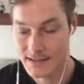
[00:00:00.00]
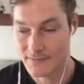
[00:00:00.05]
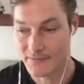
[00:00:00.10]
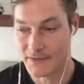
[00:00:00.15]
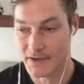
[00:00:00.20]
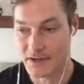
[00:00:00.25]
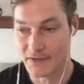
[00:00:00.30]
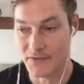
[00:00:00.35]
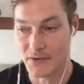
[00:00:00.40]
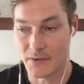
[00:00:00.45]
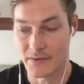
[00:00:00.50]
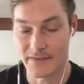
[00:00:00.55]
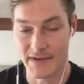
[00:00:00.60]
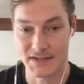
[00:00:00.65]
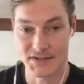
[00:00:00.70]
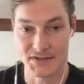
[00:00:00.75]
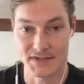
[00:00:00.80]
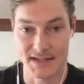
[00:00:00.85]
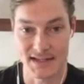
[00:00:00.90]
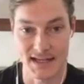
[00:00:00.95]
Very few
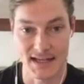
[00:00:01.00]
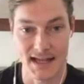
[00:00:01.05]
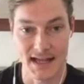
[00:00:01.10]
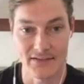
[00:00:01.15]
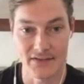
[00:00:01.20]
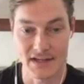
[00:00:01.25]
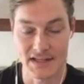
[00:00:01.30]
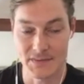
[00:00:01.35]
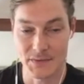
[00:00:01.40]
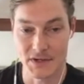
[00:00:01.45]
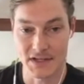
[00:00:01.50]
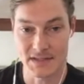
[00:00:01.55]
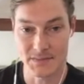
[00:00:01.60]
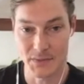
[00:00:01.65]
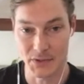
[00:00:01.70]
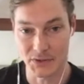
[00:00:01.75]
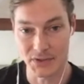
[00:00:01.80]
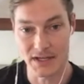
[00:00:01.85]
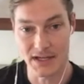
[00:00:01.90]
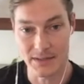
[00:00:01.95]
investors, I think, have experience
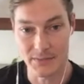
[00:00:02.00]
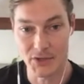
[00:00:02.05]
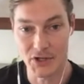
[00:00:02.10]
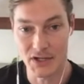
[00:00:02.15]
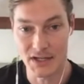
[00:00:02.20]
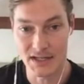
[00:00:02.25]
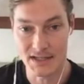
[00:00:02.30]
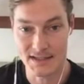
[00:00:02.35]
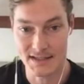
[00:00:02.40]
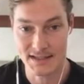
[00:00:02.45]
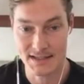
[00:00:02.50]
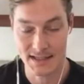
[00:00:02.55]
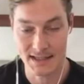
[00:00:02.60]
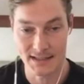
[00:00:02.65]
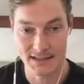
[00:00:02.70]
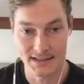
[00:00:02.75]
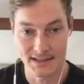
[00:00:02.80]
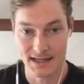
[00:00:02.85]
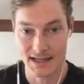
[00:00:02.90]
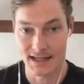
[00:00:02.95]
building communities
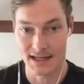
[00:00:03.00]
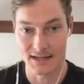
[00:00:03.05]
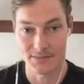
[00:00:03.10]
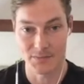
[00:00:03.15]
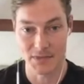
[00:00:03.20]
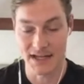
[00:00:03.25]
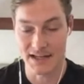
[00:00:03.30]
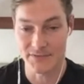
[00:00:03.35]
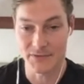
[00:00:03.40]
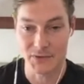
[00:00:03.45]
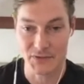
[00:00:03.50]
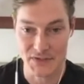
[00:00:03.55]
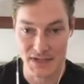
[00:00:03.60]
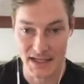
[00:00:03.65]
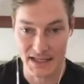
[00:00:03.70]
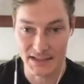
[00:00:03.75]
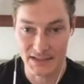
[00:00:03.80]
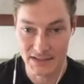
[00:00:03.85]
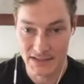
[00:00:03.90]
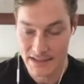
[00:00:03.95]
at any meaningful
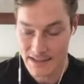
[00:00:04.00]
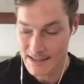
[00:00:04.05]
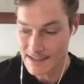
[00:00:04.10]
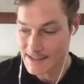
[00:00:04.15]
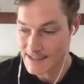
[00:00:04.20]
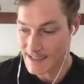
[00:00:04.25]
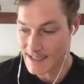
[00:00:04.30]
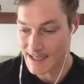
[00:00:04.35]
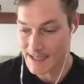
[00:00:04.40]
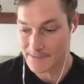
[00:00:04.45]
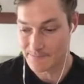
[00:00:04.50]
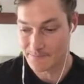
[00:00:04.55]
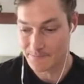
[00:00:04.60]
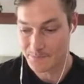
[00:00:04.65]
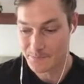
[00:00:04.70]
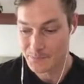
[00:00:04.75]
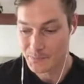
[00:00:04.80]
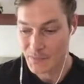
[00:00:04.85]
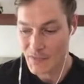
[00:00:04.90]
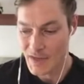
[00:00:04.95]
scale.
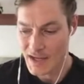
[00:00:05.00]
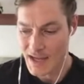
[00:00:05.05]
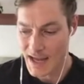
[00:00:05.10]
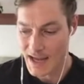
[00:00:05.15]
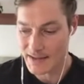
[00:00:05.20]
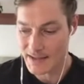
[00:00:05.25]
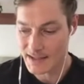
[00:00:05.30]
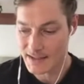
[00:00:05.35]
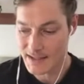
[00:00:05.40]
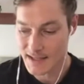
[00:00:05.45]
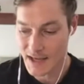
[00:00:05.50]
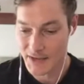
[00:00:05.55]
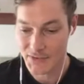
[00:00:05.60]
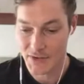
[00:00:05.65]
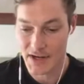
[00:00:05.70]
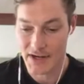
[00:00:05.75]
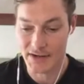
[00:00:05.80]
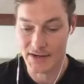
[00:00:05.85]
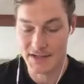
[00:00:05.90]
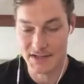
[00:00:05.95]
And then the other
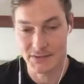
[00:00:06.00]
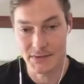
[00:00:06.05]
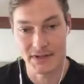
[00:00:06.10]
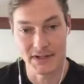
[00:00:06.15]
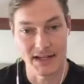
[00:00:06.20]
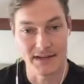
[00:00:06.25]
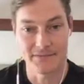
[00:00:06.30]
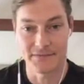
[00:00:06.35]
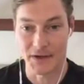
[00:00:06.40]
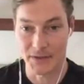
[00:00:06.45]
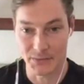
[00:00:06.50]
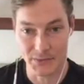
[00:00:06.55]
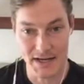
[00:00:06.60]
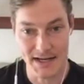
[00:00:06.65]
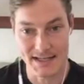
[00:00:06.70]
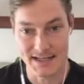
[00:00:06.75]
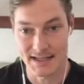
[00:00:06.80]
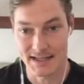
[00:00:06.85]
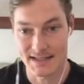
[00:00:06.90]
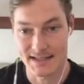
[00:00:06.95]
areas around like
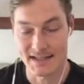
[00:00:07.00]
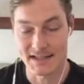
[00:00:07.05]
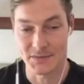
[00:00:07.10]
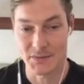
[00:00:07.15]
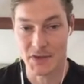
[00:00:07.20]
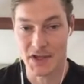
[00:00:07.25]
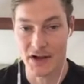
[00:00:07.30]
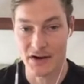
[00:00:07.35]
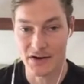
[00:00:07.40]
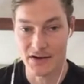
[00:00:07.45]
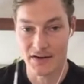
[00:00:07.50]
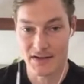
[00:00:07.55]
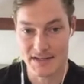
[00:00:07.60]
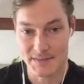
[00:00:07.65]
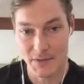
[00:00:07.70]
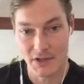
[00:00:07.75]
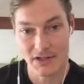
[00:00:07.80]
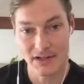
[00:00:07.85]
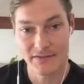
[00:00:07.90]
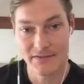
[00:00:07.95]
fundraising, since we are a
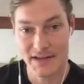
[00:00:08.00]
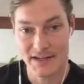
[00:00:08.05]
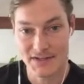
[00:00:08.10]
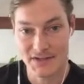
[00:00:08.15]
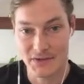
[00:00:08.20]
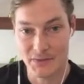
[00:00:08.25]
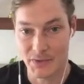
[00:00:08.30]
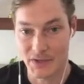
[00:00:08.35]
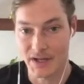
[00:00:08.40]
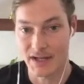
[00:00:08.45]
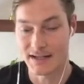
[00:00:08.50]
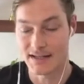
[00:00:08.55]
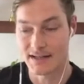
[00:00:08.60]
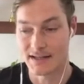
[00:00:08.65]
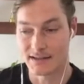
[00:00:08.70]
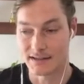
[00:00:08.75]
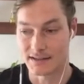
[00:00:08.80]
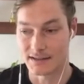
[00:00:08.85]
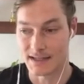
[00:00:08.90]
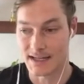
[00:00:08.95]
small investor, we're not
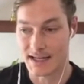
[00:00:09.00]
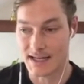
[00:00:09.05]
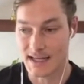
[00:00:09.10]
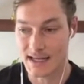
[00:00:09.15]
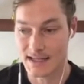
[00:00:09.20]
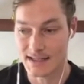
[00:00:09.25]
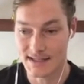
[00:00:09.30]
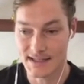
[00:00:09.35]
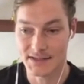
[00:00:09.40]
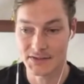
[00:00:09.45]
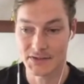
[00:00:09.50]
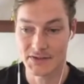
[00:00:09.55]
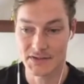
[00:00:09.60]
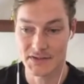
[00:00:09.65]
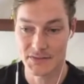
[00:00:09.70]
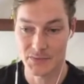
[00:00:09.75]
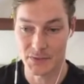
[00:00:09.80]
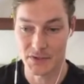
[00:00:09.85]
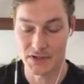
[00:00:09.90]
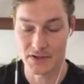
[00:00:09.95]
leading
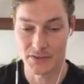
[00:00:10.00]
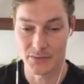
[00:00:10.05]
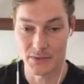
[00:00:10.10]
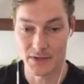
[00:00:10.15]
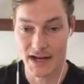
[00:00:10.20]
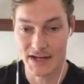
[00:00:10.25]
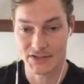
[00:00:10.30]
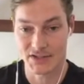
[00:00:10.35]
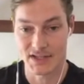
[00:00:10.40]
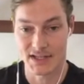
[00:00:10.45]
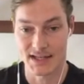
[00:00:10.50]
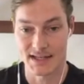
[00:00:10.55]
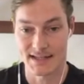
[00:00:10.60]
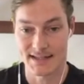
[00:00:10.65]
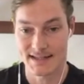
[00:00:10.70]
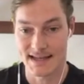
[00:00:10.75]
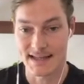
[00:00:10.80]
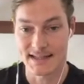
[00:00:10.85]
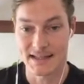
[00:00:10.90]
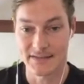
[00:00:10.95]
deals. We're actually
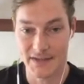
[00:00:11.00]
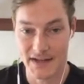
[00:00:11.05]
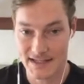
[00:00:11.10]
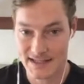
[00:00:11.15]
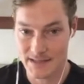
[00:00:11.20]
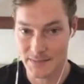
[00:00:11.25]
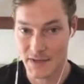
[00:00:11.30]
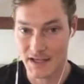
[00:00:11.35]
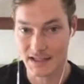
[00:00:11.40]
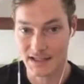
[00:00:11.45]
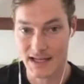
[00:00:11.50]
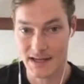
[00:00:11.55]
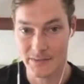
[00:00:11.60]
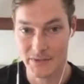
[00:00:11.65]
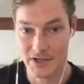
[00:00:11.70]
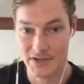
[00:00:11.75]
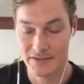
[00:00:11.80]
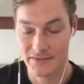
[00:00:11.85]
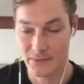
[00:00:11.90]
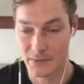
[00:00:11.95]
incentivized to be
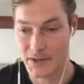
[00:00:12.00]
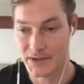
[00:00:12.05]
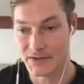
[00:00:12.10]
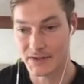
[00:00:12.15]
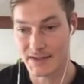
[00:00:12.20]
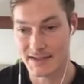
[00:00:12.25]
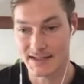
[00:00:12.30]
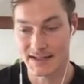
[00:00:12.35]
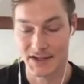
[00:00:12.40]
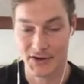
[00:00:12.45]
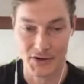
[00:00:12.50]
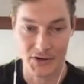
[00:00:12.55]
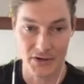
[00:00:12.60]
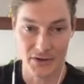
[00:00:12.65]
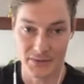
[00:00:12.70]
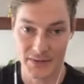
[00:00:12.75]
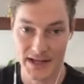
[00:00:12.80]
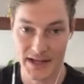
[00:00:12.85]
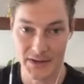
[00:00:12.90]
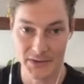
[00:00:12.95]
collaborative, whether it's in the current
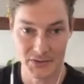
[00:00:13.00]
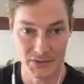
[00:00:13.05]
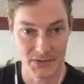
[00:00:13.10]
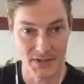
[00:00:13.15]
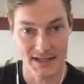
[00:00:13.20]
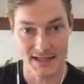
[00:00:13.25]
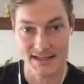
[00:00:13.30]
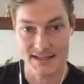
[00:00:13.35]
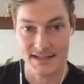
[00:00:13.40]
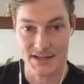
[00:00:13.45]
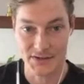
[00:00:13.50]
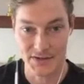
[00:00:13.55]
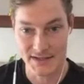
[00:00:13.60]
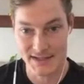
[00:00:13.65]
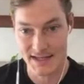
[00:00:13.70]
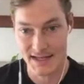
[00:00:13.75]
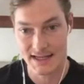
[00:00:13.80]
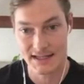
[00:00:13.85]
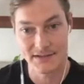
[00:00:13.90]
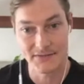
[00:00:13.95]
round or like a Series
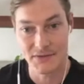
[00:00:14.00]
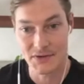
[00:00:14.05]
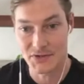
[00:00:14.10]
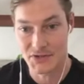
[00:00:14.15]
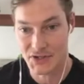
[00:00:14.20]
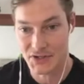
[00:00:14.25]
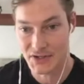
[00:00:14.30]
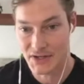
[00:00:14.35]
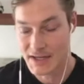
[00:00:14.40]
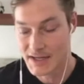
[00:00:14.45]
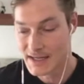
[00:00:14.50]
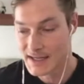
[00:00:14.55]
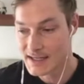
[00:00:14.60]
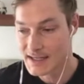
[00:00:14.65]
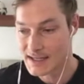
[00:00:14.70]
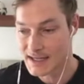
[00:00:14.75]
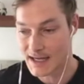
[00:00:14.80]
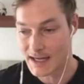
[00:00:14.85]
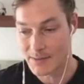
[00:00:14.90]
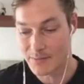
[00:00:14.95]
A in the future.
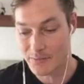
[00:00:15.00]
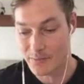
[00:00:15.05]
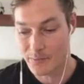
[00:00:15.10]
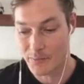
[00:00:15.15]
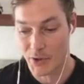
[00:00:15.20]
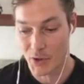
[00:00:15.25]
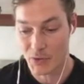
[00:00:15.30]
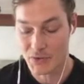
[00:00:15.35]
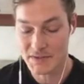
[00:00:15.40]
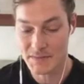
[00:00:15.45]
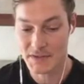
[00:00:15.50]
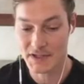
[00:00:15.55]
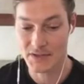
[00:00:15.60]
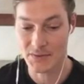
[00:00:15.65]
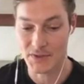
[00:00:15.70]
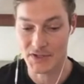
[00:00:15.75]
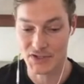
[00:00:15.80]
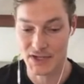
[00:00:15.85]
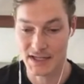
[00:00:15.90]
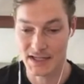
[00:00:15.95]
But ultimately,
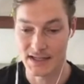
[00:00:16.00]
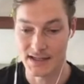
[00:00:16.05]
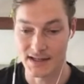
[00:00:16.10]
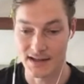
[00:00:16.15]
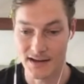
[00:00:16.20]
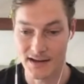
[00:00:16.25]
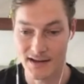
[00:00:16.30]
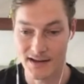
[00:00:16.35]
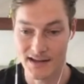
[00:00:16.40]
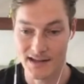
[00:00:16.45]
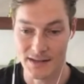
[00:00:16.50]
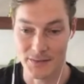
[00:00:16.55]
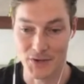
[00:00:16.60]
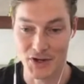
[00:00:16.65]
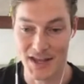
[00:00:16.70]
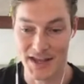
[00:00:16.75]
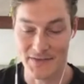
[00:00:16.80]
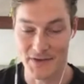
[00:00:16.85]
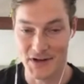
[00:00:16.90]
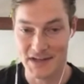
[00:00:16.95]
we try to
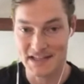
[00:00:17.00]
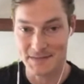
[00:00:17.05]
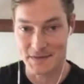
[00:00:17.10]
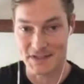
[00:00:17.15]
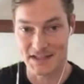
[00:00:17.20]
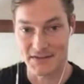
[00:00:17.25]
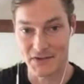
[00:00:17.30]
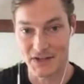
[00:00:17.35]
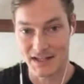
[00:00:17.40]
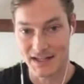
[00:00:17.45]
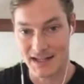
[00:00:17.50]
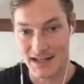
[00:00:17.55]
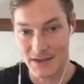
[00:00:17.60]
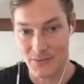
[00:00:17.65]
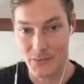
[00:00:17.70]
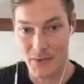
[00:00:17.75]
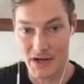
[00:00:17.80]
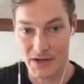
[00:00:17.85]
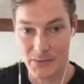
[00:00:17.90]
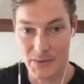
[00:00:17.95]
communicate very specifically like
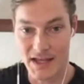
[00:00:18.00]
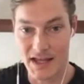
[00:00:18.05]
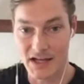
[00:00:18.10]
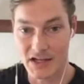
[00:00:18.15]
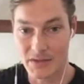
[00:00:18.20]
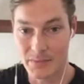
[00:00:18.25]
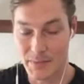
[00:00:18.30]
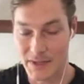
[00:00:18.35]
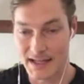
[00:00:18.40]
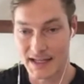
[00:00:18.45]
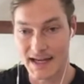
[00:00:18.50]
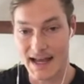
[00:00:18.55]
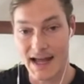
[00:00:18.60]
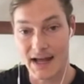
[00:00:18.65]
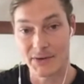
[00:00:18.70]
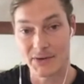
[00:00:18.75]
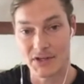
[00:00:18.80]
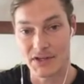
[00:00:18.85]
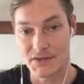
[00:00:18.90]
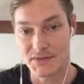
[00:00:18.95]
where we help and then
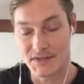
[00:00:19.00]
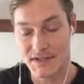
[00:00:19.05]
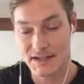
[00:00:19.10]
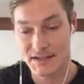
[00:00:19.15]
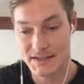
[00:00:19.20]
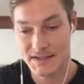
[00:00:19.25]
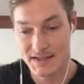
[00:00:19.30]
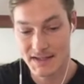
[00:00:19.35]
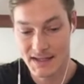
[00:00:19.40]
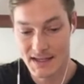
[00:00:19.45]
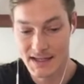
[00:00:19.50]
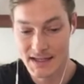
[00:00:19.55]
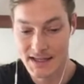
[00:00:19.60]
how to use us.